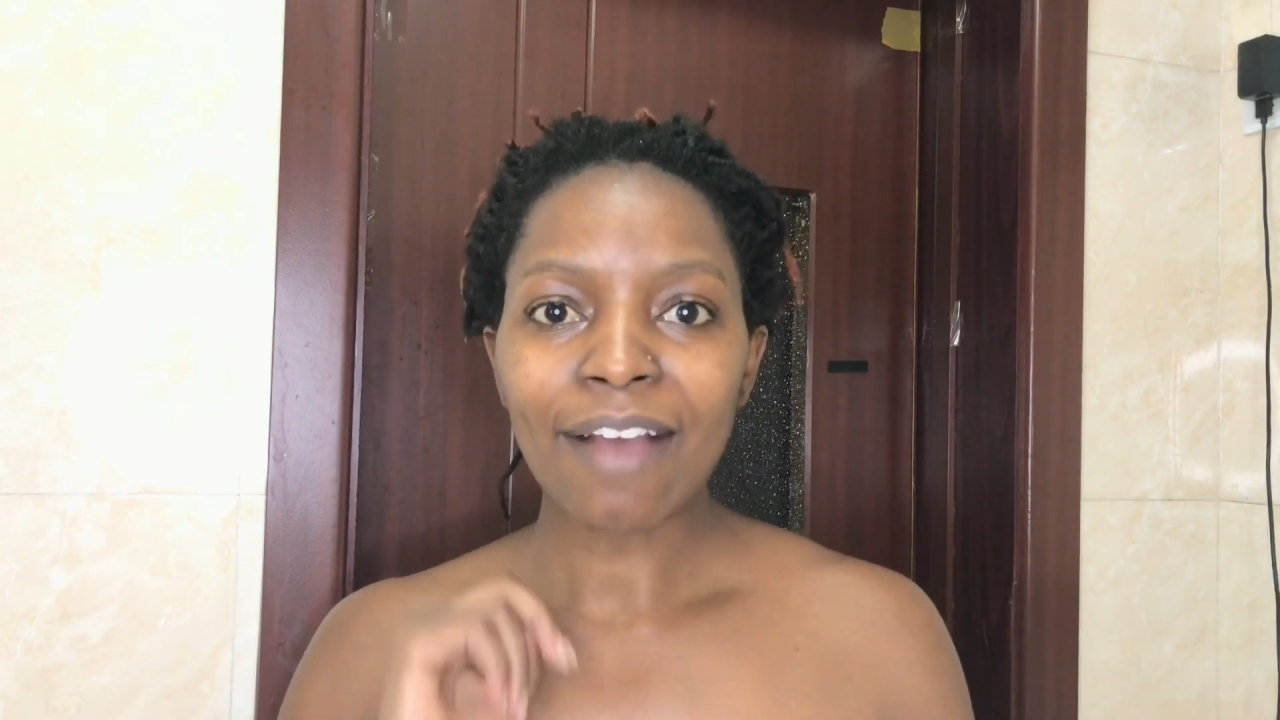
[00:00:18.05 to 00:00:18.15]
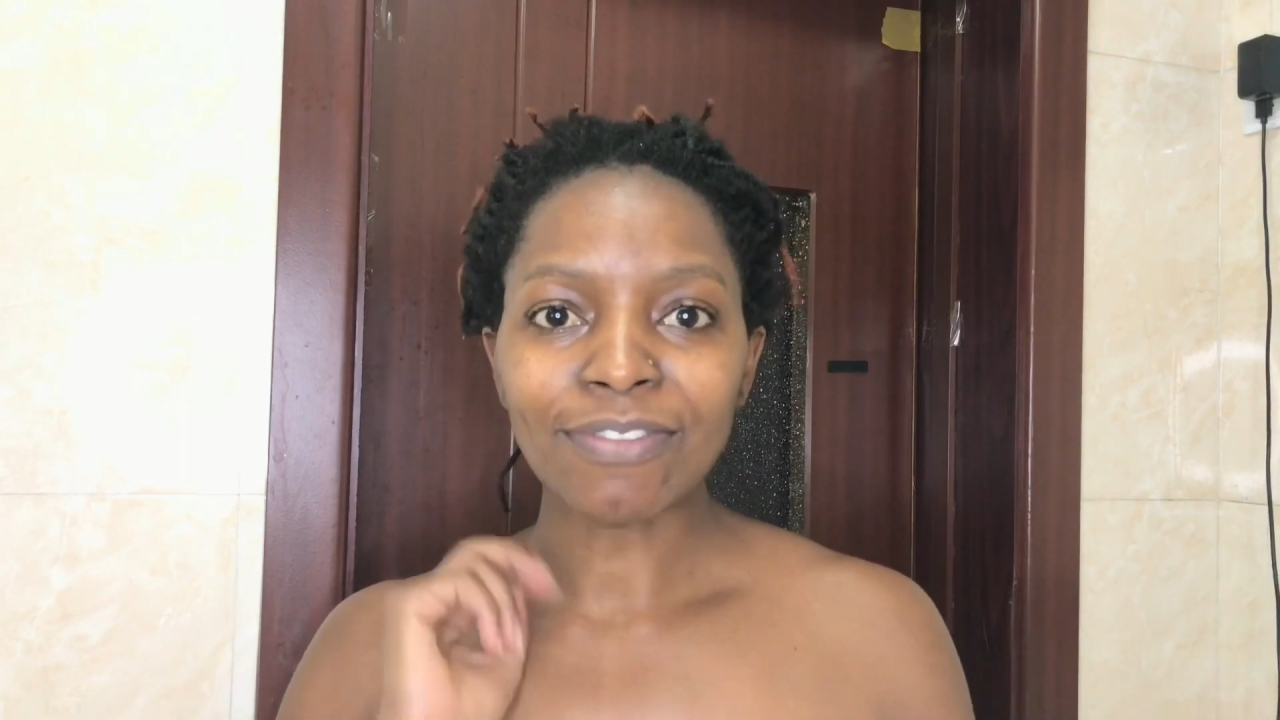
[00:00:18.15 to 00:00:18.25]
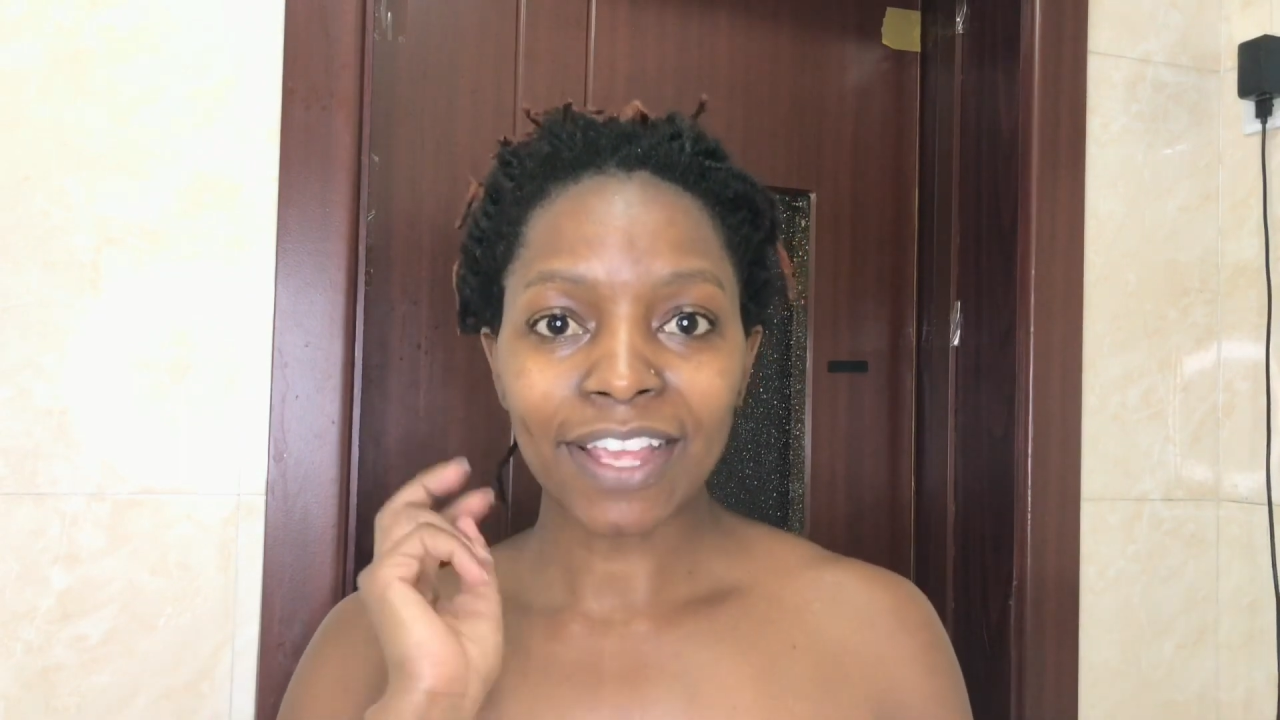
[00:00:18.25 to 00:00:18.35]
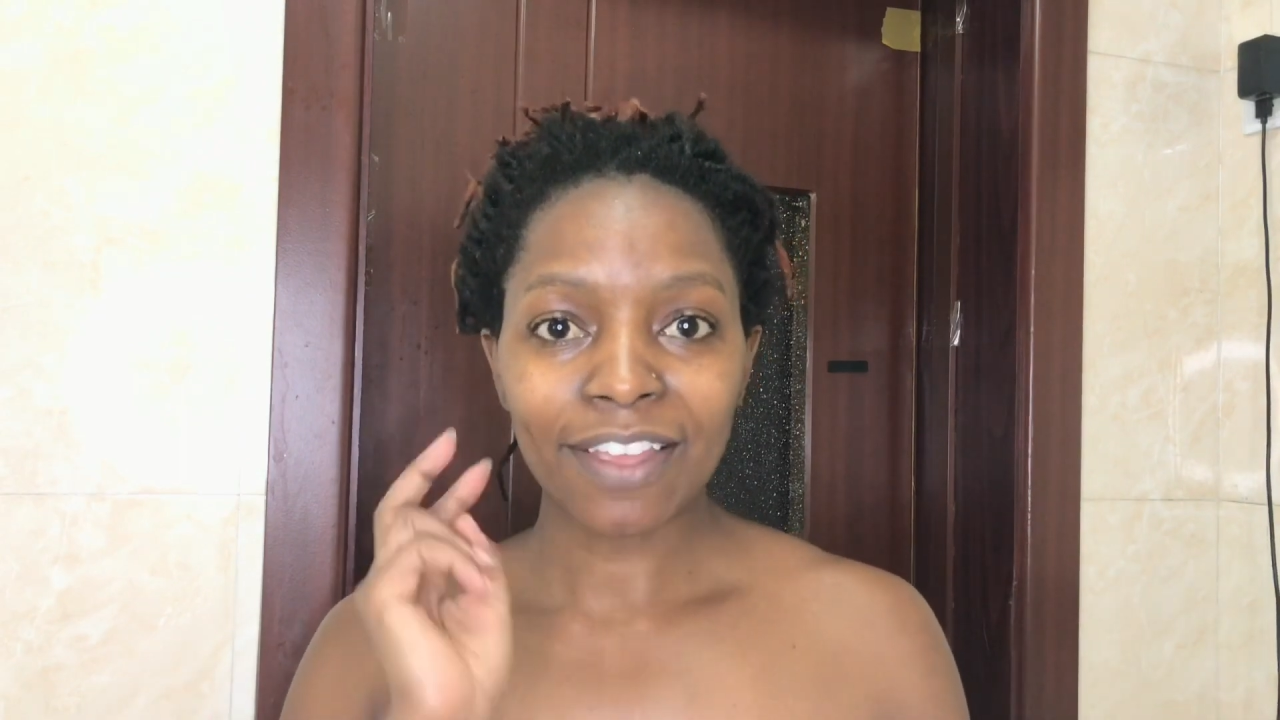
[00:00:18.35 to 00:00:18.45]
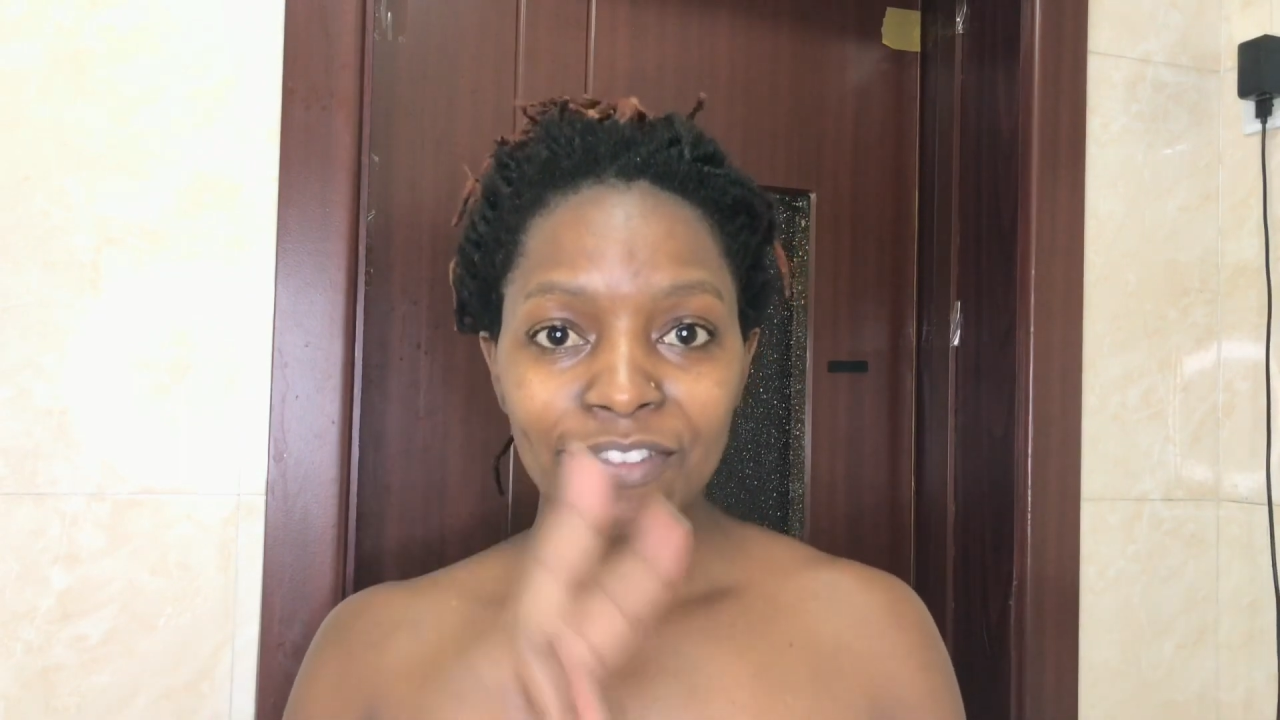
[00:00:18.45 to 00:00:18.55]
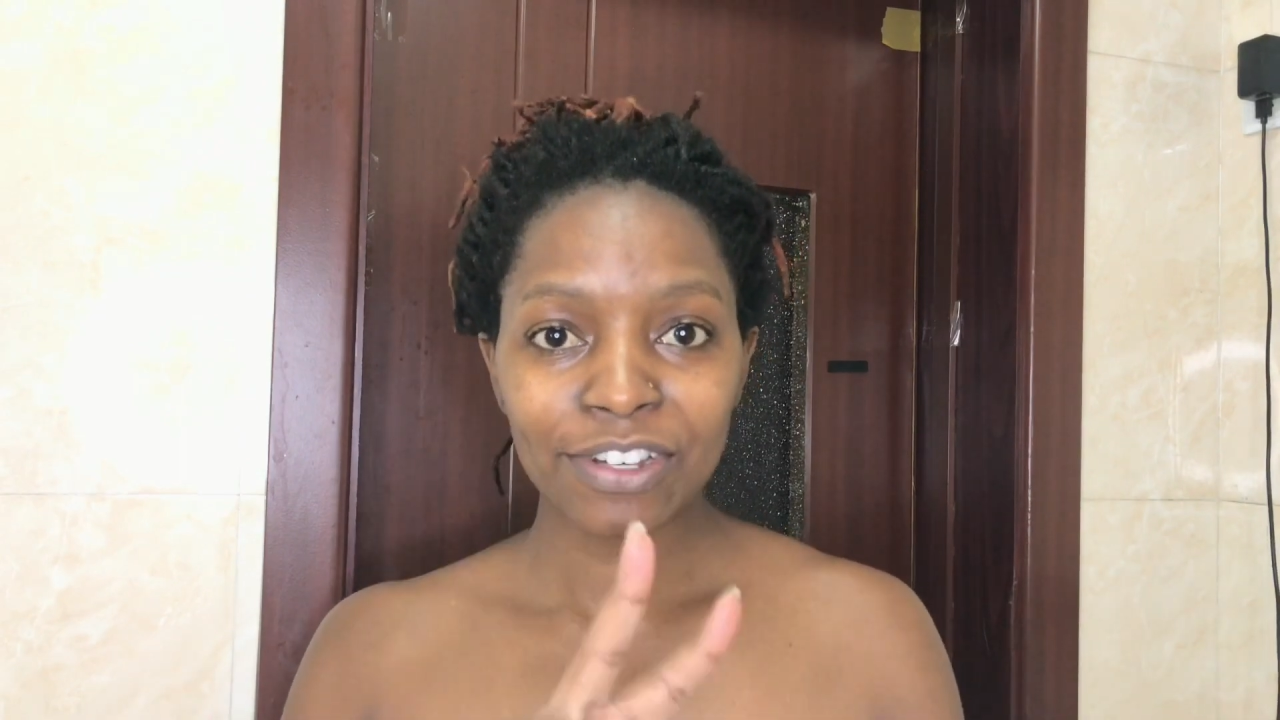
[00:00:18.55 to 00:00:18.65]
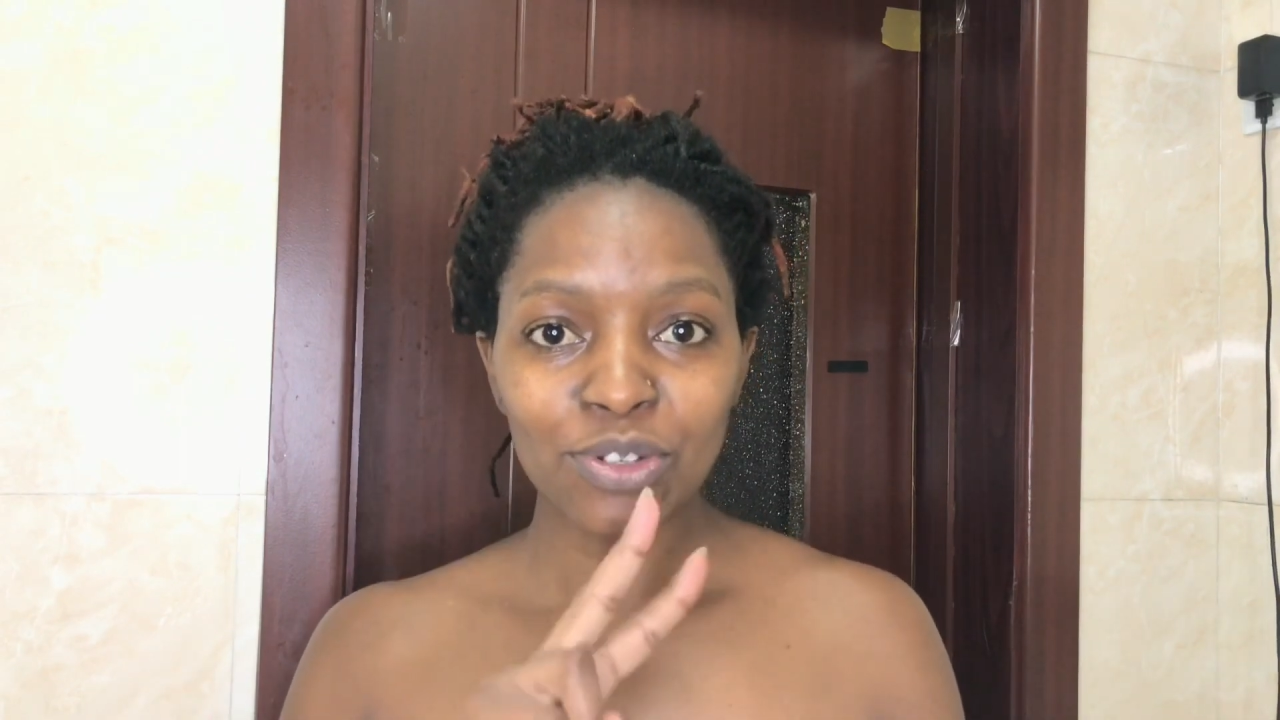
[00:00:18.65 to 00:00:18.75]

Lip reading: after every